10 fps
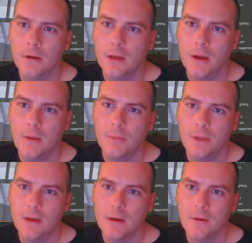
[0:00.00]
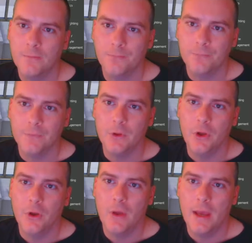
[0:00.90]
up here, you can
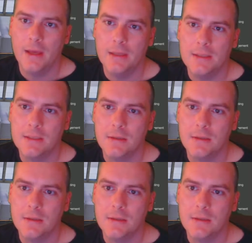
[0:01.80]
go add,